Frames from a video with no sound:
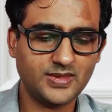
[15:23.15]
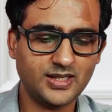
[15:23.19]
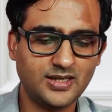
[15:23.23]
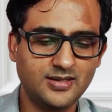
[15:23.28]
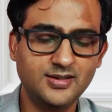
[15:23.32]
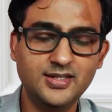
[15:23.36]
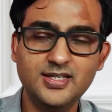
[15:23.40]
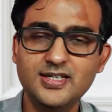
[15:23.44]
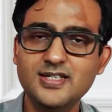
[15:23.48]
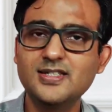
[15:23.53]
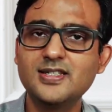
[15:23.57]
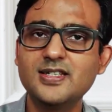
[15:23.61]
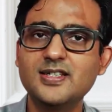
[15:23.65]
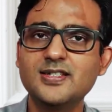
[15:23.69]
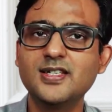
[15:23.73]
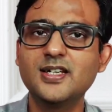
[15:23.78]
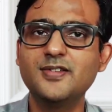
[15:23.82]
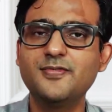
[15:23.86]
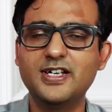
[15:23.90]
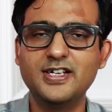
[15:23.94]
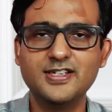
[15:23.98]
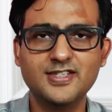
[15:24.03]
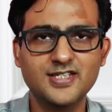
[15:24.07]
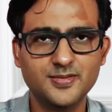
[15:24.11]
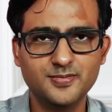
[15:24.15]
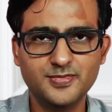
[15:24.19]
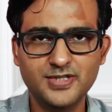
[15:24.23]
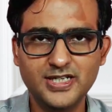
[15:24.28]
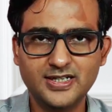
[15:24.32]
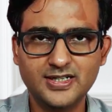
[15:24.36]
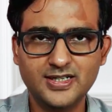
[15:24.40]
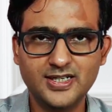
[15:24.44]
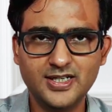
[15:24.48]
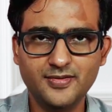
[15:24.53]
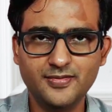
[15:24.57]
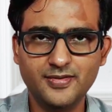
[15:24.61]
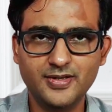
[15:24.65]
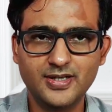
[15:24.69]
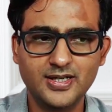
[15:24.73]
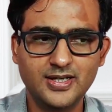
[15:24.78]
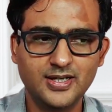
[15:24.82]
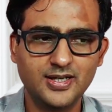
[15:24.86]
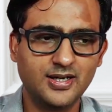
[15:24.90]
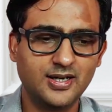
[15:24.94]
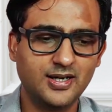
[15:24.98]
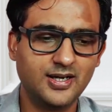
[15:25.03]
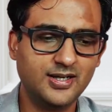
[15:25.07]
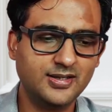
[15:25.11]
These things are very subjective.
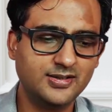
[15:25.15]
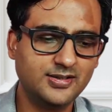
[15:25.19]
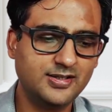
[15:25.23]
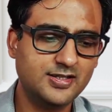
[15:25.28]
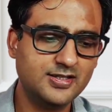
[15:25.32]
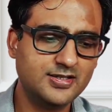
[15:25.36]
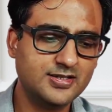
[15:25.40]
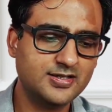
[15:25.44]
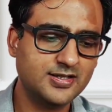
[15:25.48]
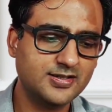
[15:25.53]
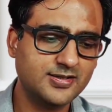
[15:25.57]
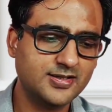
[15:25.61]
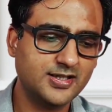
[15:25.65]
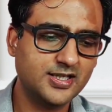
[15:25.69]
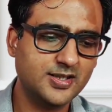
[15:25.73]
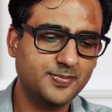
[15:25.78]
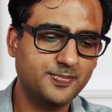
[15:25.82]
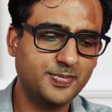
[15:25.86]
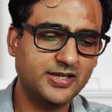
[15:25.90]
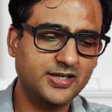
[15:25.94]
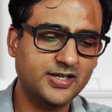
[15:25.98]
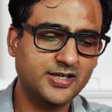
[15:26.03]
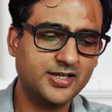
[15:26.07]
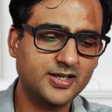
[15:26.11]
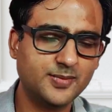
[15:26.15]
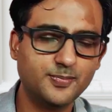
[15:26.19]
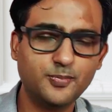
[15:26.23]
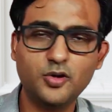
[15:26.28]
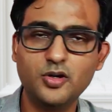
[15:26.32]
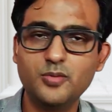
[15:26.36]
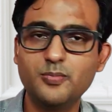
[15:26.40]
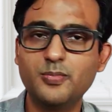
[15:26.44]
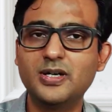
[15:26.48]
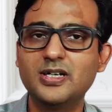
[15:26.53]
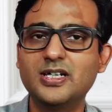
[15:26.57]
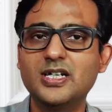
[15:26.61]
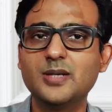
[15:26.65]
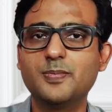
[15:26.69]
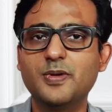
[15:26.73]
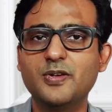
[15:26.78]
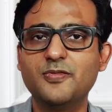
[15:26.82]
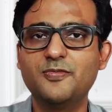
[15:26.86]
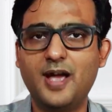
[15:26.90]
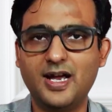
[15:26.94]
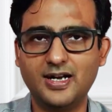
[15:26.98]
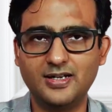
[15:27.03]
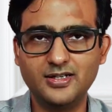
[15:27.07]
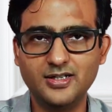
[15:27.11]
Uh, these things are dependent upon multiple
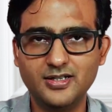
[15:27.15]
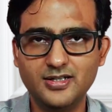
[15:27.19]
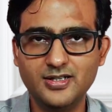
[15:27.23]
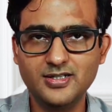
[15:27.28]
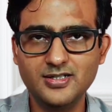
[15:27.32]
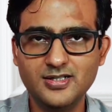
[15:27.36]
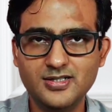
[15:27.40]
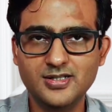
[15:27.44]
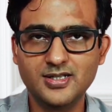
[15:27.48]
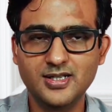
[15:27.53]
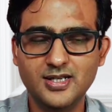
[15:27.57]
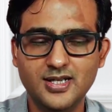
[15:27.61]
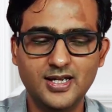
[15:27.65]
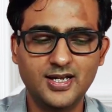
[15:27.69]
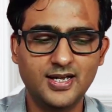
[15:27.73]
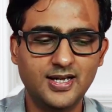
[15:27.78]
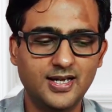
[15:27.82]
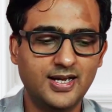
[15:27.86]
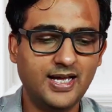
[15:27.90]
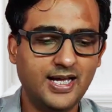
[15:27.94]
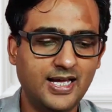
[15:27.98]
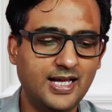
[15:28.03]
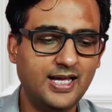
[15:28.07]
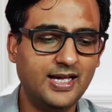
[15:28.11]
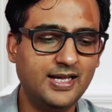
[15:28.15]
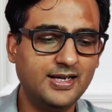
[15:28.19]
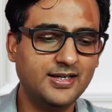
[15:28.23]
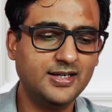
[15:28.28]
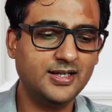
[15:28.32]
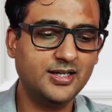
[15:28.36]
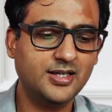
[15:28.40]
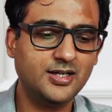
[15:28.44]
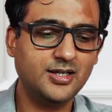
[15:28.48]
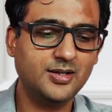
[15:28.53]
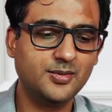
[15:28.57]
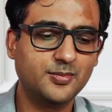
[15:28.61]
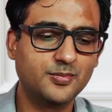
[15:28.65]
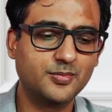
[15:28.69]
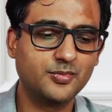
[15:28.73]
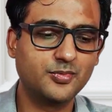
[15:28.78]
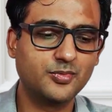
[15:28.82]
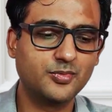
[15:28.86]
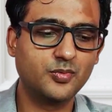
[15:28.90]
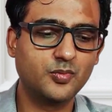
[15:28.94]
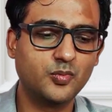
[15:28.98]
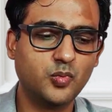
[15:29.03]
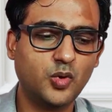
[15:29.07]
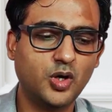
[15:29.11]
factors, and uh,
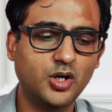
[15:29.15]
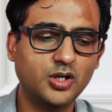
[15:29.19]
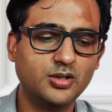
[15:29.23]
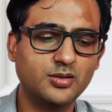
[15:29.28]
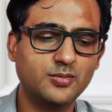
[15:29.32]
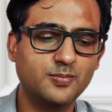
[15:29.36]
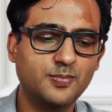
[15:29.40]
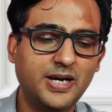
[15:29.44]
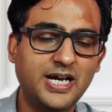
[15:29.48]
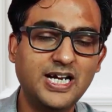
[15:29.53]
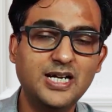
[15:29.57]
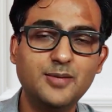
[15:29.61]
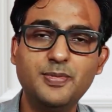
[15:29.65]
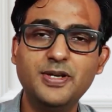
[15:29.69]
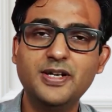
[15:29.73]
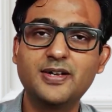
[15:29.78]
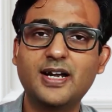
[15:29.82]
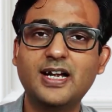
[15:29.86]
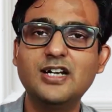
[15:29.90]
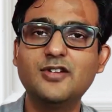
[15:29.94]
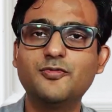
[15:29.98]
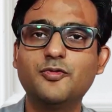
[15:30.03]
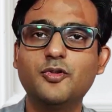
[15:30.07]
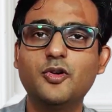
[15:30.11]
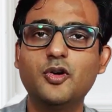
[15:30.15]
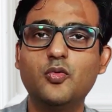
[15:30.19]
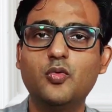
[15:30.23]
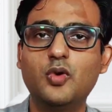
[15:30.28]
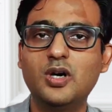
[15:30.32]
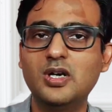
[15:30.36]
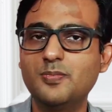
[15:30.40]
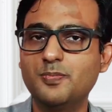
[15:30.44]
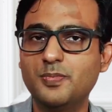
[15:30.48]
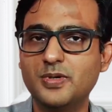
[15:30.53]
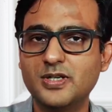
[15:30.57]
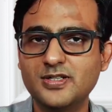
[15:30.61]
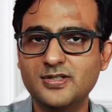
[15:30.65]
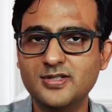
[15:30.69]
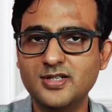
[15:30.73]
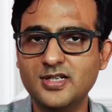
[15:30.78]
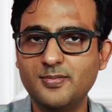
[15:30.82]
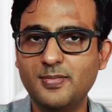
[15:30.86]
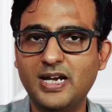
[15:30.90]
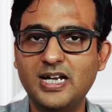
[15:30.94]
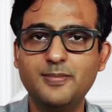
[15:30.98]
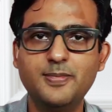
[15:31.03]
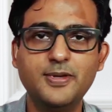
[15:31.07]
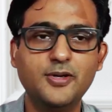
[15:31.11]
what might be right for one person
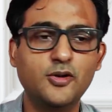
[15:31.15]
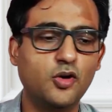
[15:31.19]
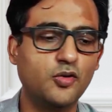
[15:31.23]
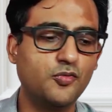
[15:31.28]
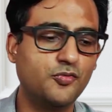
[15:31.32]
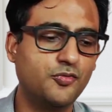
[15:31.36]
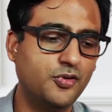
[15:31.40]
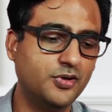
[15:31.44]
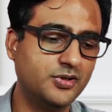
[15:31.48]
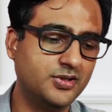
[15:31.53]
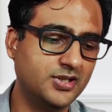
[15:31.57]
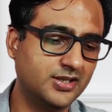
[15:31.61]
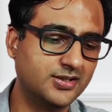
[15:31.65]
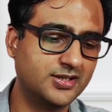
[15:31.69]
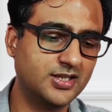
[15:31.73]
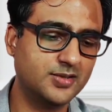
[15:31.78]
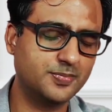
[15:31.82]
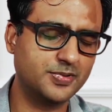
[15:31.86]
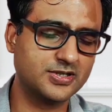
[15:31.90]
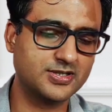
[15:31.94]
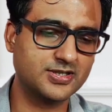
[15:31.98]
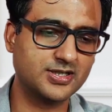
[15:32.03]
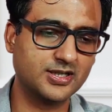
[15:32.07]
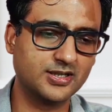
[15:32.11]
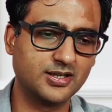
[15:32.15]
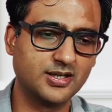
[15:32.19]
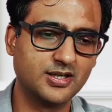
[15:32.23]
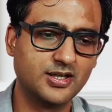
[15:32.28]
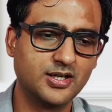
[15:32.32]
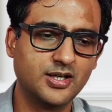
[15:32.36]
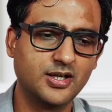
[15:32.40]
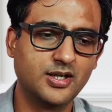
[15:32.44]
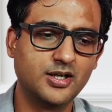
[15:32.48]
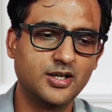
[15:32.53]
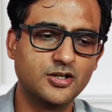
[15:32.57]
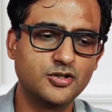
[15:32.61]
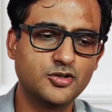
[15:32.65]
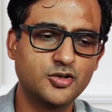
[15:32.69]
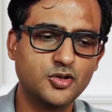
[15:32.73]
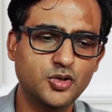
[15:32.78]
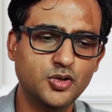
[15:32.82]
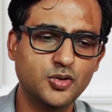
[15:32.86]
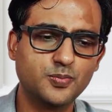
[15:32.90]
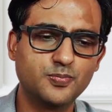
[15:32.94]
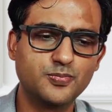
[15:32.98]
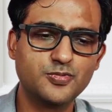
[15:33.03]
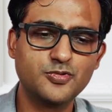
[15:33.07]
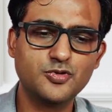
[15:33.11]
might be wrong for the other person.
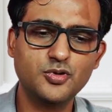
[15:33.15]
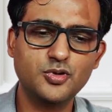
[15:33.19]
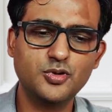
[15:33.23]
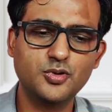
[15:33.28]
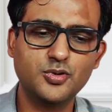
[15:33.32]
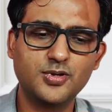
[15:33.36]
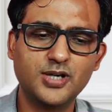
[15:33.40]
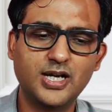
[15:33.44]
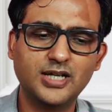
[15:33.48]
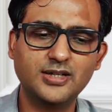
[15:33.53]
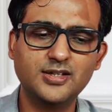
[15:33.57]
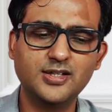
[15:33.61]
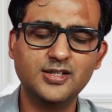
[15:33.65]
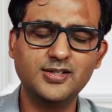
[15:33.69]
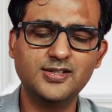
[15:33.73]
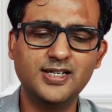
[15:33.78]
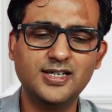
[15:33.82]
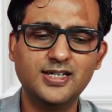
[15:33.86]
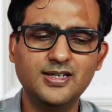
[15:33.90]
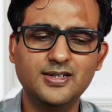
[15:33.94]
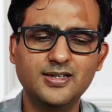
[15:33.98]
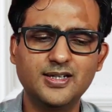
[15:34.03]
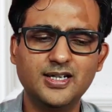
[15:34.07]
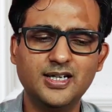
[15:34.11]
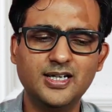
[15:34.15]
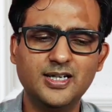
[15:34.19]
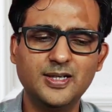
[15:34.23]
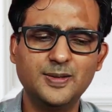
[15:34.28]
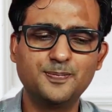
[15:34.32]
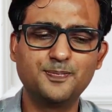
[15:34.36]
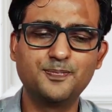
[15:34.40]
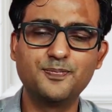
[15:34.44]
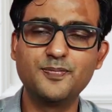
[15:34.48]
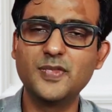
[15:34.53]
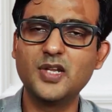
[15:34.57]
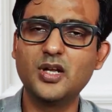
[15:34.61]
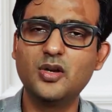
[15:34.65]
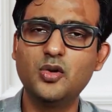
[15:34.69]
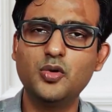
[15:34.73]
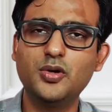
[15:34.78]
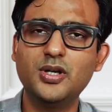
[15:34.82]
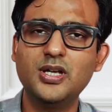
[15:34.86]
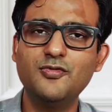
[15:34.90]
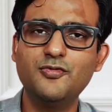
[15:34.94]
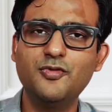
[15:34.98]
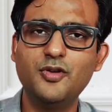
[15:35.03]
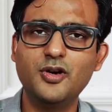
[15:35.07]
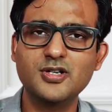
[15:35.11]
So, so rather than uh,
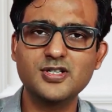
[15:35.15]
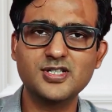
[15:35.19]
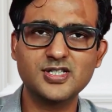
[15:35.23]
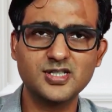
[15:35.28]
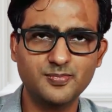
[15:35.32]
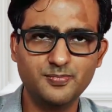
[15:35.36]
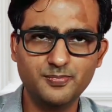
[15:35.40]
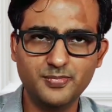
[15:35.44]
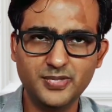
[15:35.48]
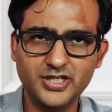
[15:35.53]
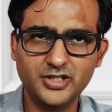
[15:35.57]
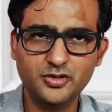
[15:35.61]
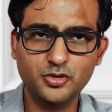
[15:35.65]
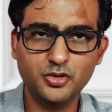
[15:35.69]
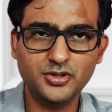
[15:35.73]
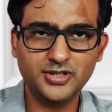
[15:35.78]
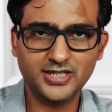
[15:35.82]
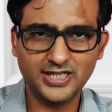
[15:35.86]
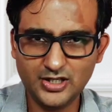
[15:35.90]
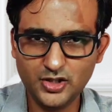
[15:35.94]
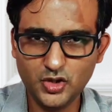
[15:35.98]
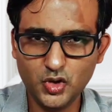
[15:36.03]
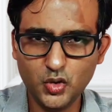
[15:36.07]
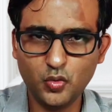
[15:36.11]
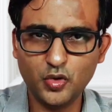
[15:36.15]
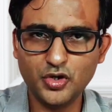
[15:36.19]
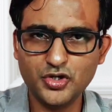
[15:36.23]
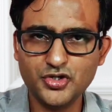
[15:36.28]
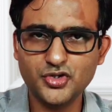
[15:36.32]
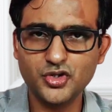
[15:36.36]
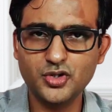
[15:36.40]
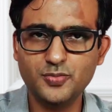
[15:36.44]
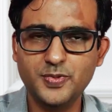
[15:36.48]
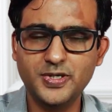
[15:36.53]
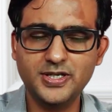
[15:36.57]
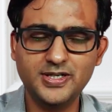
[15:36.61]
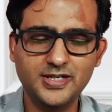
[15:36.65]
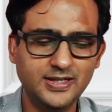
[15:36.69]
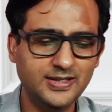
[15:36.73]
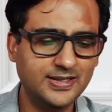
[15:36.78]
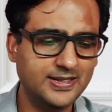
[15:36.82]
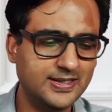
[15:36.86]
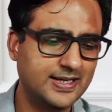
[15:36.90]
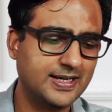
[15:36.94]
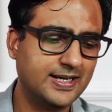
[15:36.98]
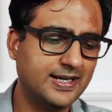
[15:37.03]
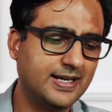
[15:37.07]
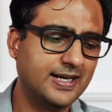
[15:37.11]
looking for somebody to tell you what should be
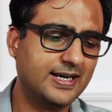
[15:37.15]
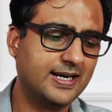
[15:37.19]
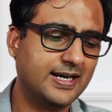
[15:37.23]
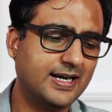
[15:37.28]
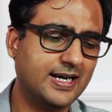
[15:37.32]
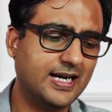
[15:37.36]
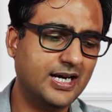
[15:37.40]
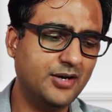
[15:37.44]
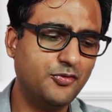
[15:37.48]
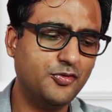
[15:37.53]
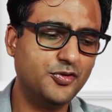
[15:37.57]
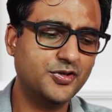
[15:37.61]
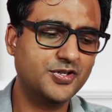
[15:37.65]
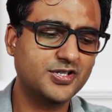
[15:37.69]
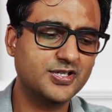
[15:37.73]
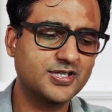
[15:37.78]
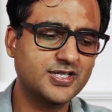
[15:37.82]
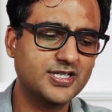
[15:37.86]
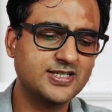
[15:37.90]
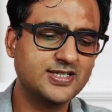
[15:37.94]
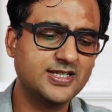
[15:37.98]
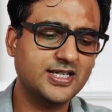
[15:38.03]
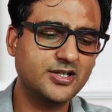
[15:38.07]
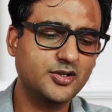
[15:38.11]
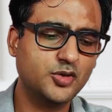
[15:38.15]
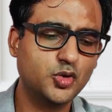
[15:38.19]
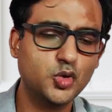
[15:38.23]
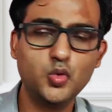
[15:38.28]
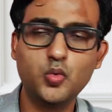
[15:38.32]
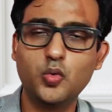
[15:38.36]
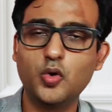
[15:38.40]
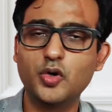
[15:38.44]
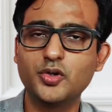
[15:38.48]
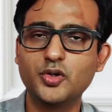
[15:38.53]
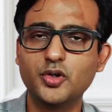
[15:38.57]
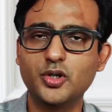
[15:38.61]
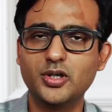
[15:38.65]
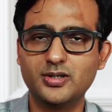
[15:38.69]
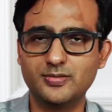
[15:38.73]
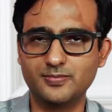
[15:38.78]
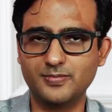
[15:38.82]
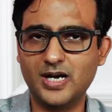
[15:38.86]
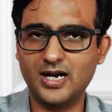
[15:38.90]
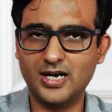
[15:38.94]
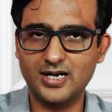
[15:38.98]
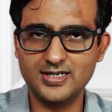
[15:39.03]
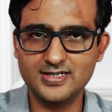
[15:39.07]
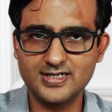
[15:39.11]
done, I would suggest that do what your
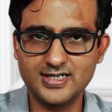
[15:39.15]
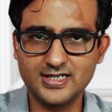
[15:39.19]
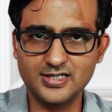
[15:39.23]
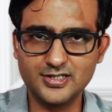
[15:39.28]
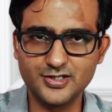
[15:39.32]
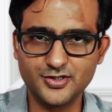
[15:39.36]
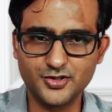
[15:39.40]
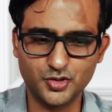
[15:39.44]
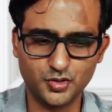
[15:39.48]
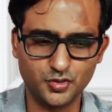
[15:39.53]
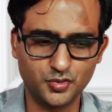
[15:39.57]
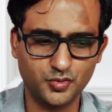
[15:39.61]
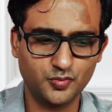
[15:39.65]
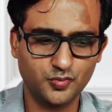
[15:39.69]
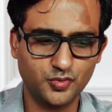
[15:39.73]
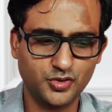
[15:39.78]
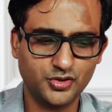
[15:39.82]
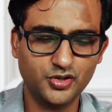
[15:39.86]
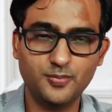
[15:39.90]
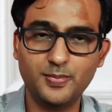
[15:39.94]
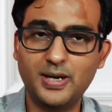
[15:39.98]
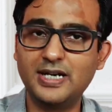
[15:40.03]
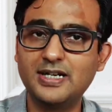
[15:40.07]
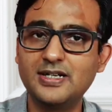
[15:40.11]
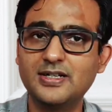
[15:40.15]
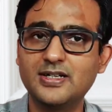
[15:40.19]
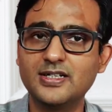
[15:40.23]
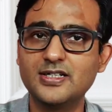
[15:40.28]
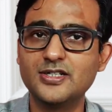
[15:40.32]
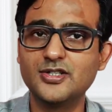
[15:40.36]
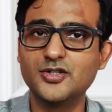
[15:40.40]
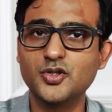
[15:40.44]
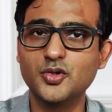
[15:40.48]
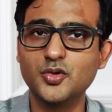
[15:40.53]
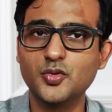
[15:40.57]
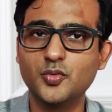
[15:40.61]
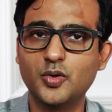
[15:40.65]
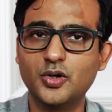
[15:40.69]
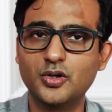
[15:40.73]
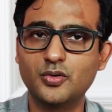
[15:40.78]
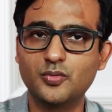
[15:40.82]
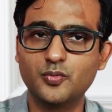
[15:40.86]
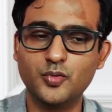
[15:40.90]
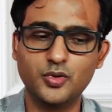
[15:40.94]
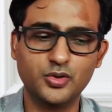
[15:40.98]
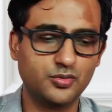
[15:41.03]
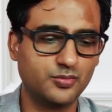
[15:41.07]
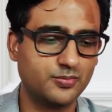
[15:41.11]
heart tells you, what your mind tells you, what,
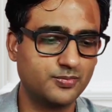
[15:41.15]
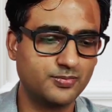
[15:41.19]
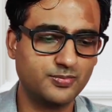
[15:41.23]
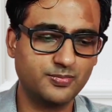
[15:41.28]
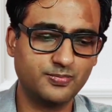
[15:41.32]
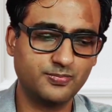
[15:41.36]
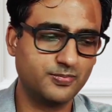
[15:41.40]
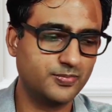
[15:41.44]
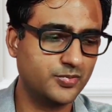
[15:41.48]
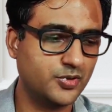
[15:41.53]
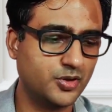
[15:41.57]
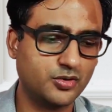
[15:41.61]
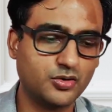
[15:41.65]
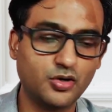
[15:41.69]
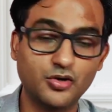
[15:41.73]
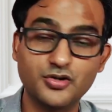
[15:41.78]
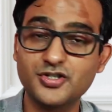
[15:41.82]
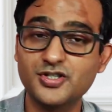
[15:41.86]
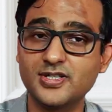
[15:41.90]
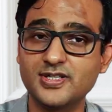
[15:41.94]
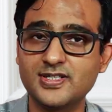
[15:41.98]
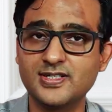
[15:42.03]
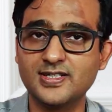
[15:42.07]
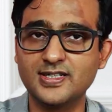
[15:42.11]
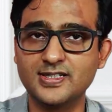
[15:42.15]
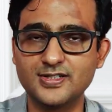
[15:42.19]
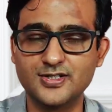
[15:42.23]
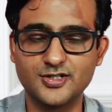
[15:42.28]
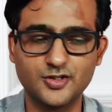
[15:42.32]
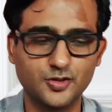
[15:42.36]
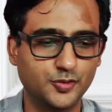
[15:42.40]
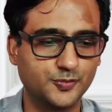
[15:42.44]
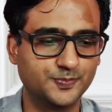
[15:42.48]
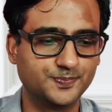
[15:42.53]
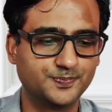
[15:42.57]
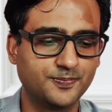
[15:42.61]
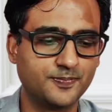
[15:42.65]
what your conscience tells you.